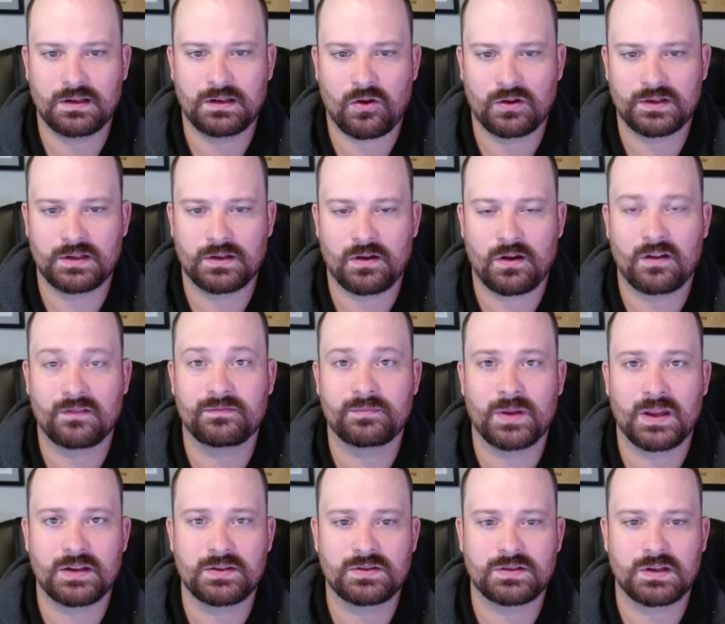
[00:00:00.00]
on and off
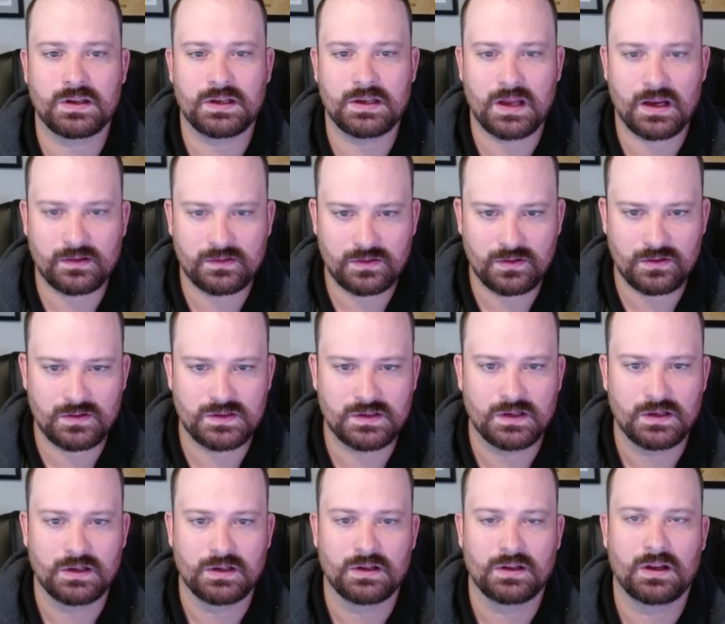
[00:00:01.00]
page connectors
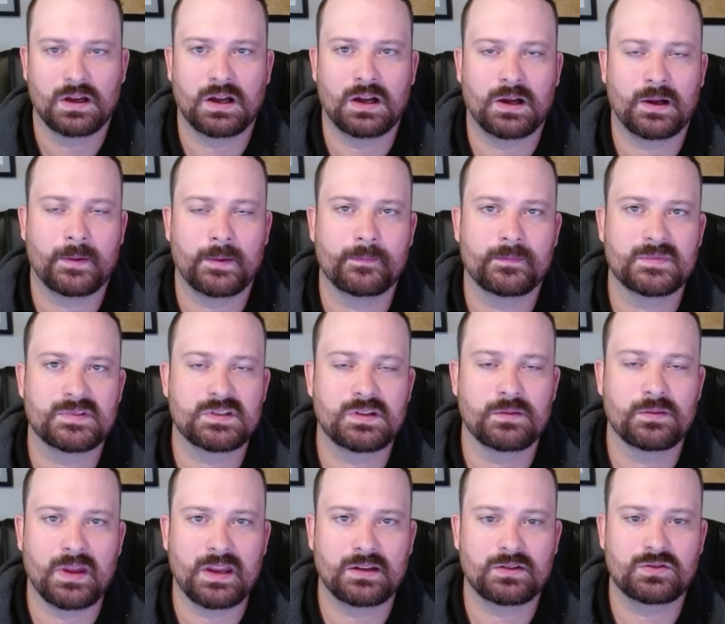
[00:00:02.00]
to
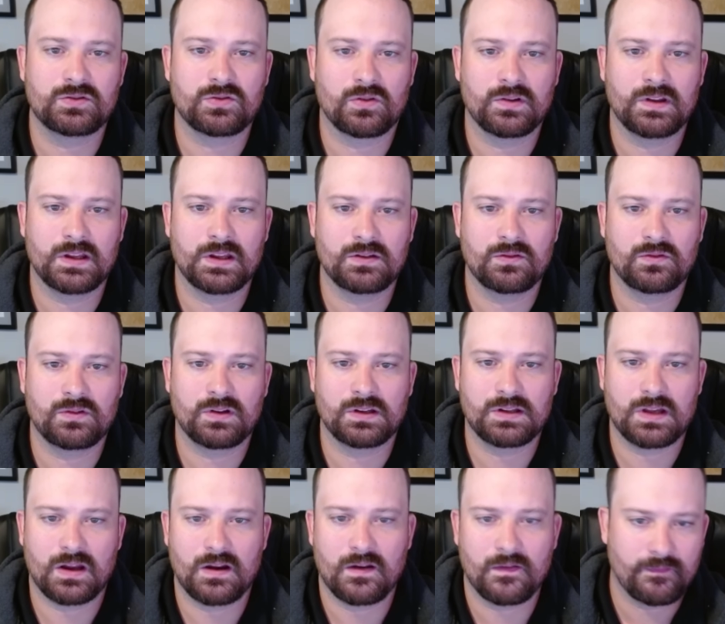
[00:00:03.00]
make sure that you can
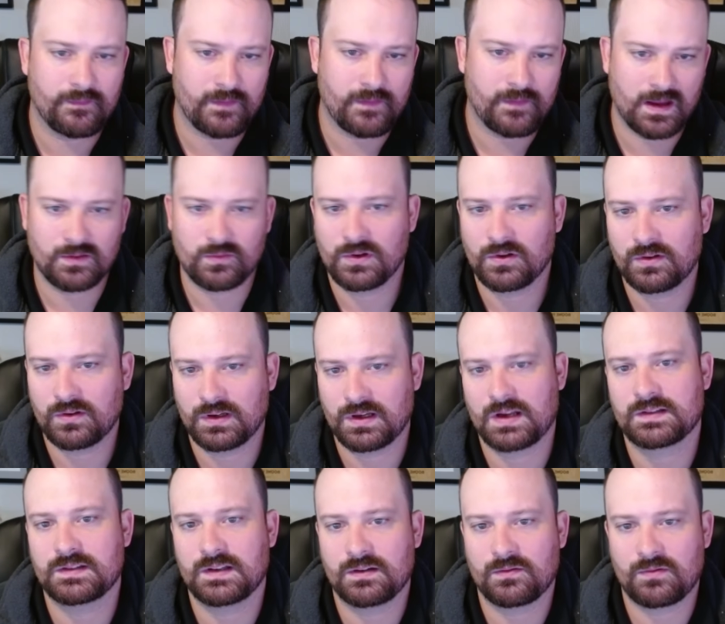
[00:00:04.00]
kind of find where you
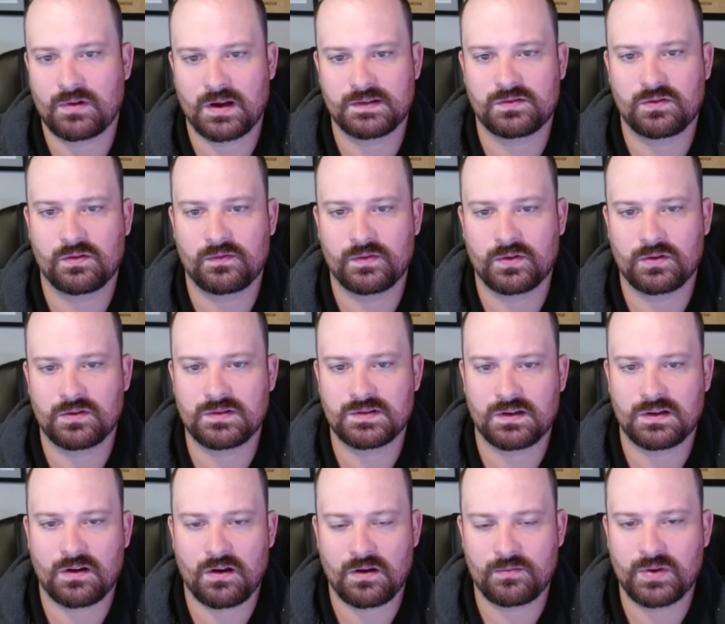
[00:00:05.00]
connect in, right? So if you're using
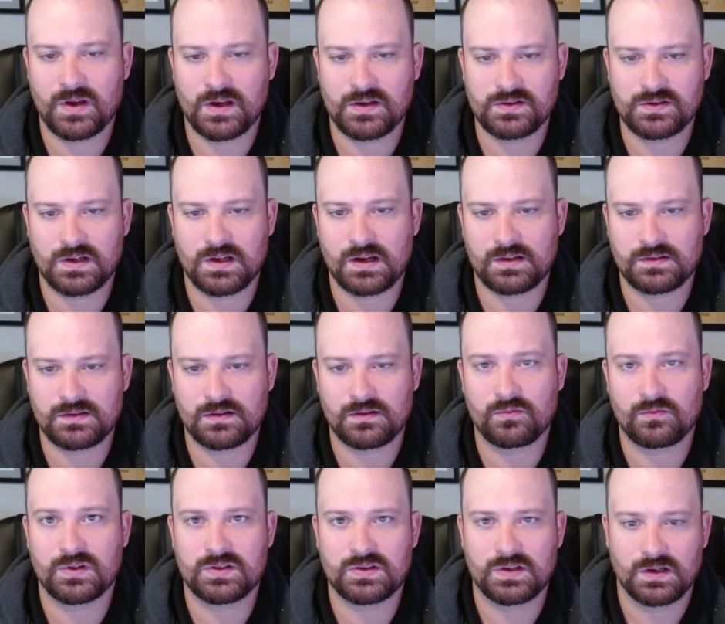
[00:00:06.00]
an on-page connector,
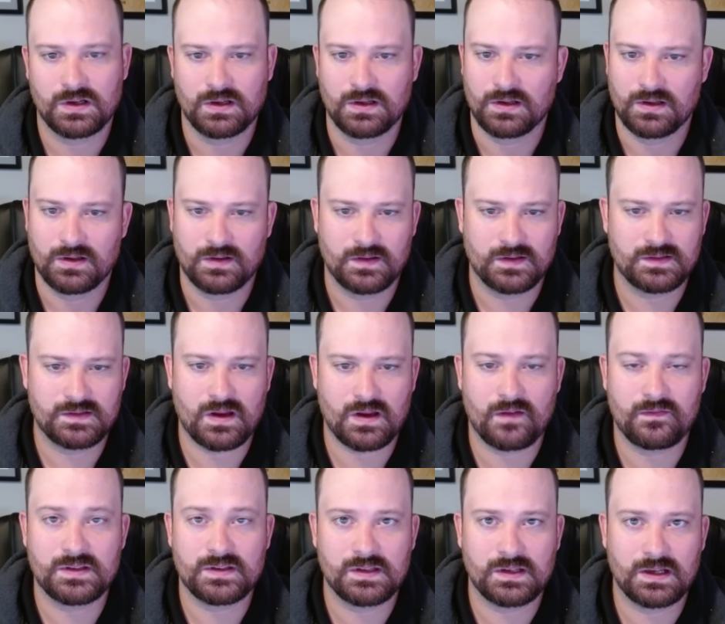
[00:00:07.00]
which this is
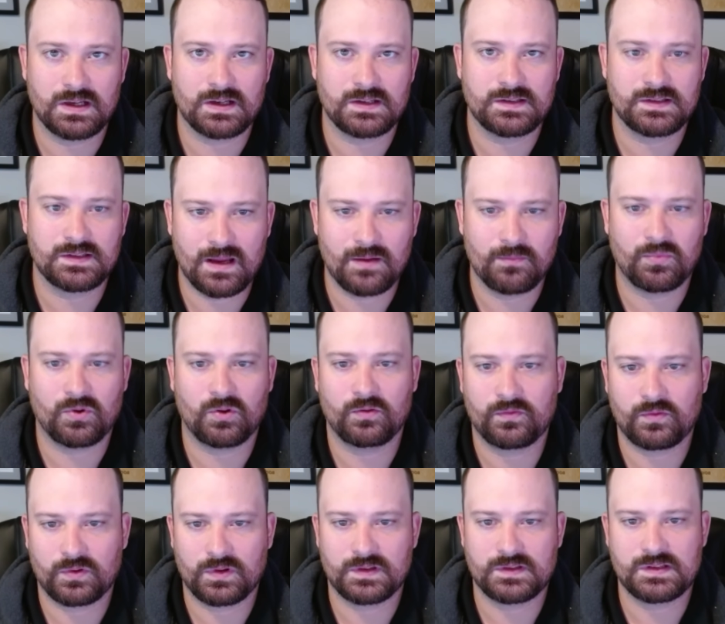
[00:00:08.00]
obviously an example
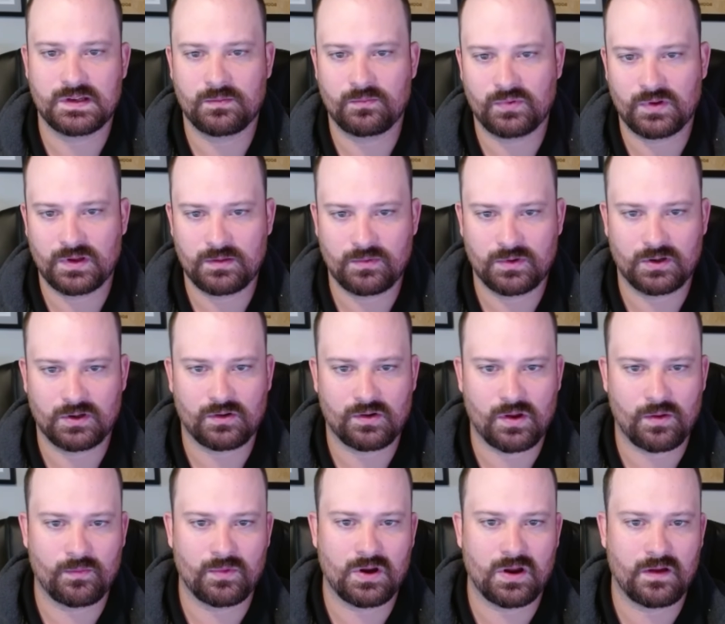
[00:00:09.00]
for the template, but you're
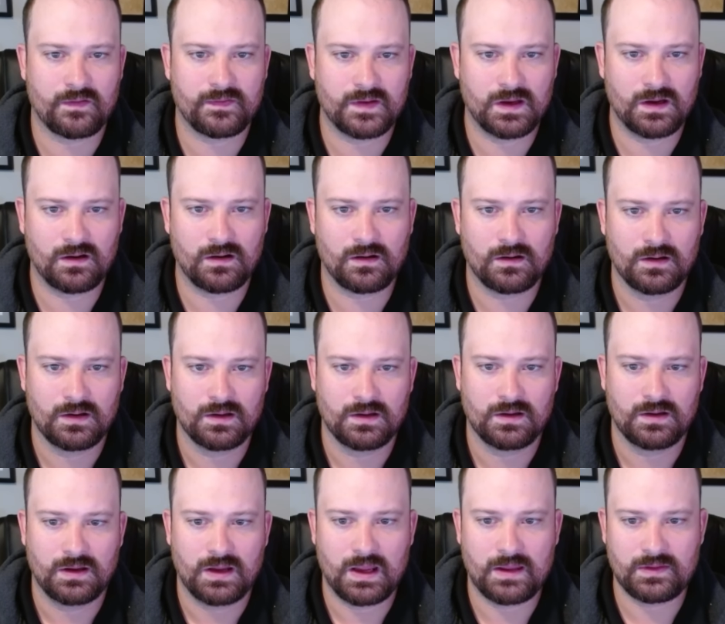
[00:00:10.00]
coming off here
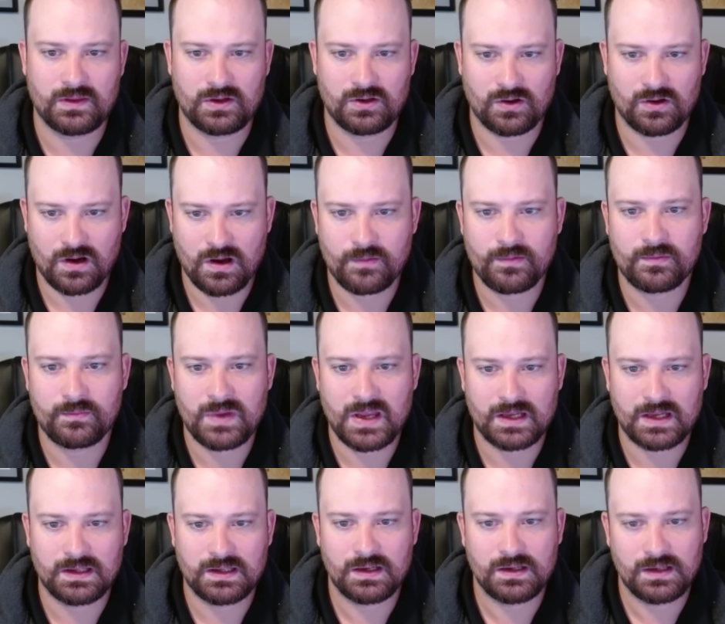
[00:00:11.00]
and then you're coming
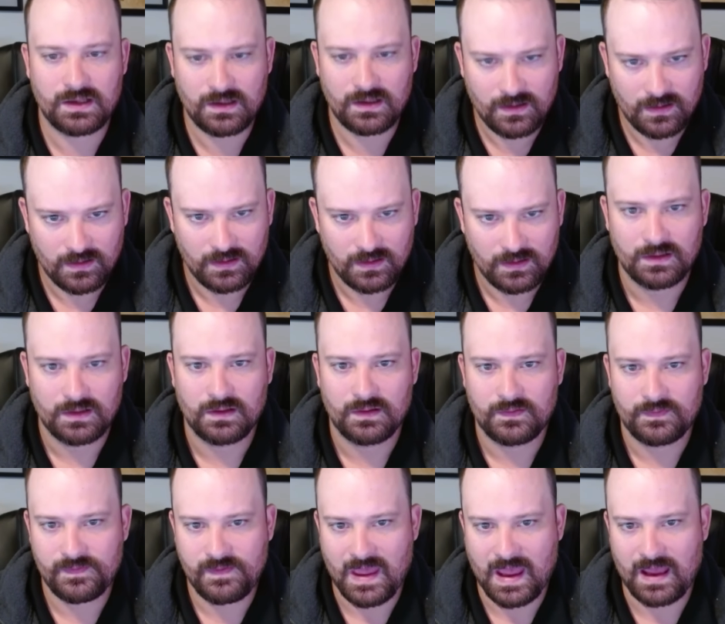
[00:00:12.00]
back in here,
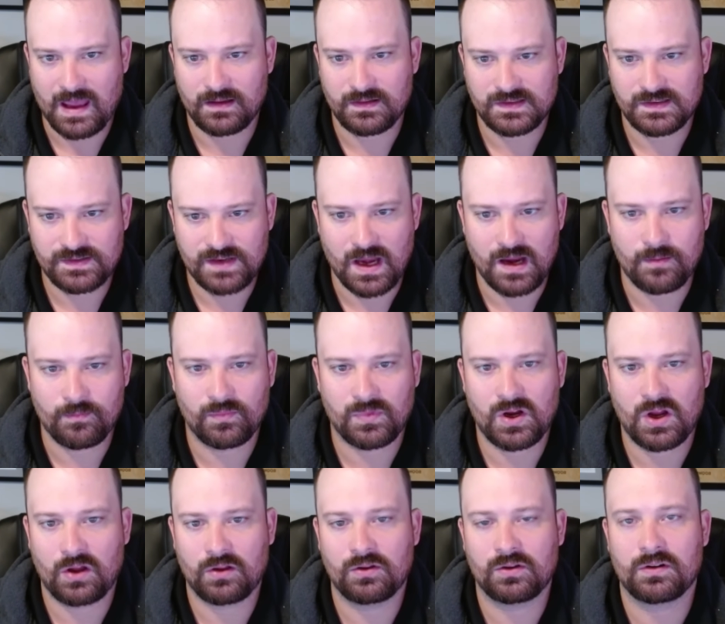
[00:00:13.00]
that same
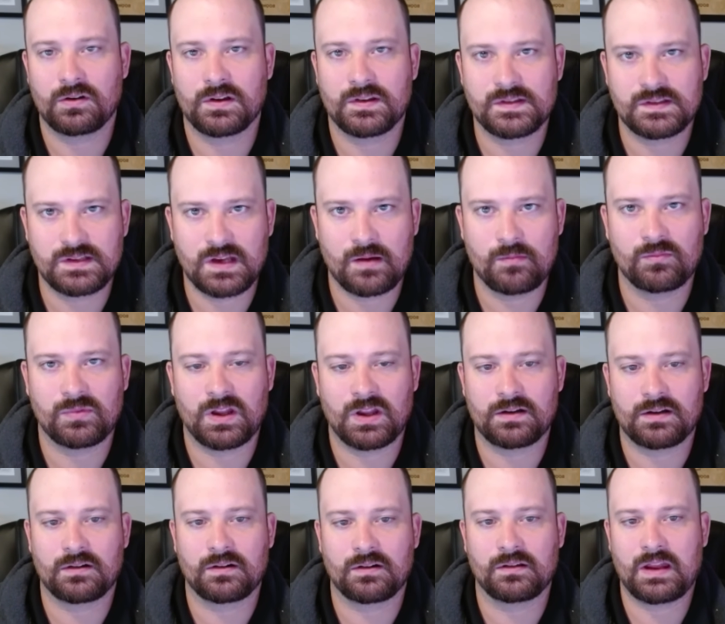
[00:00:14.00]
color and same
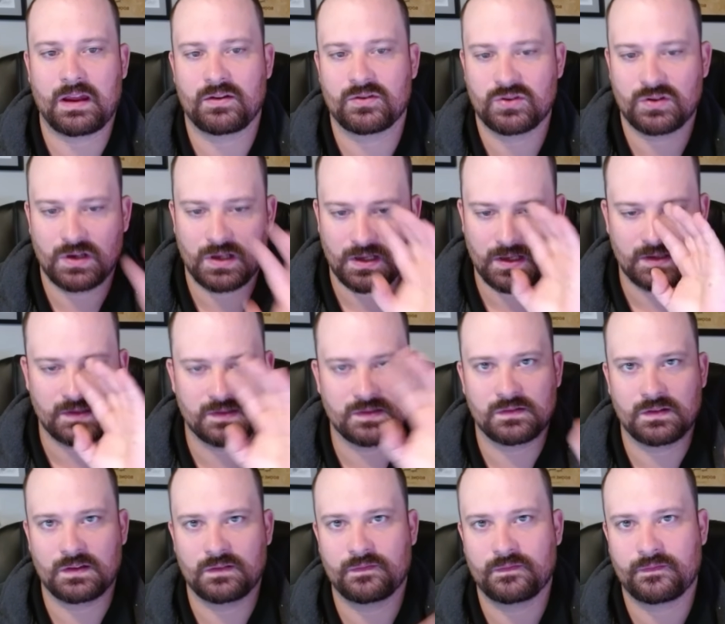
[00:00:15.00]
letter allows you to
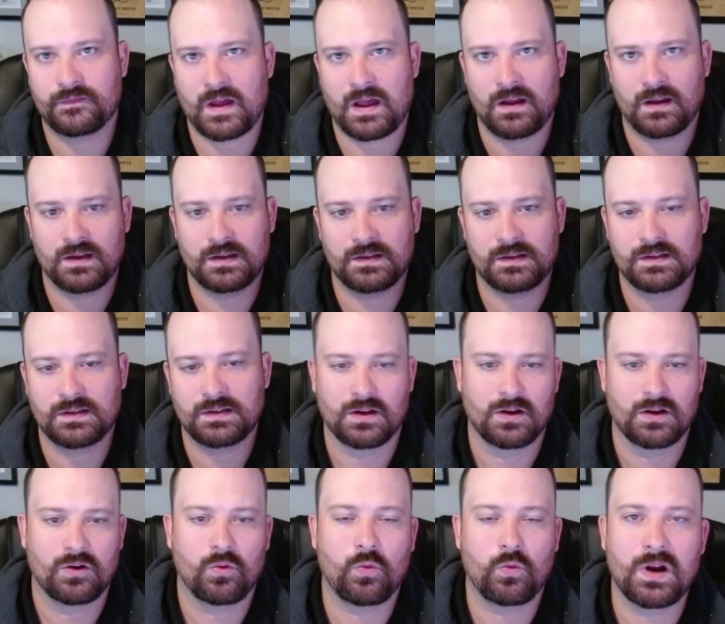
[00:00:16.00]
easily find
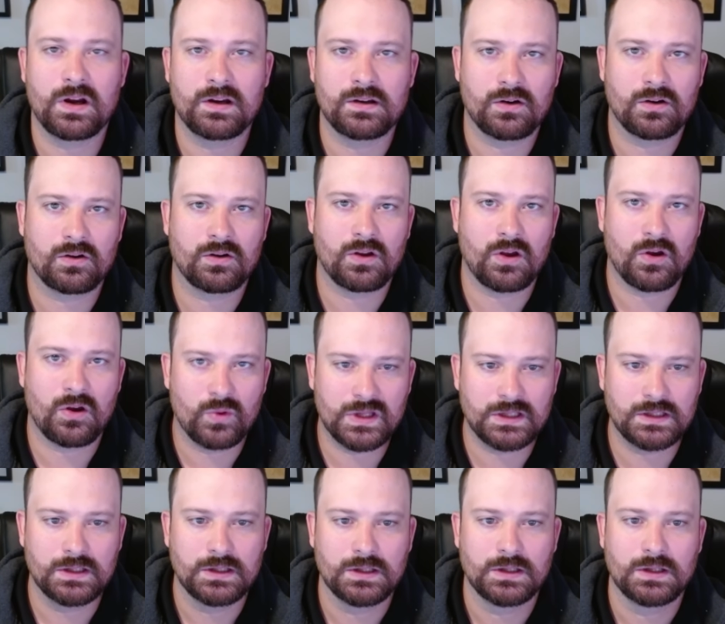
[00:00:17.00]
where you're going.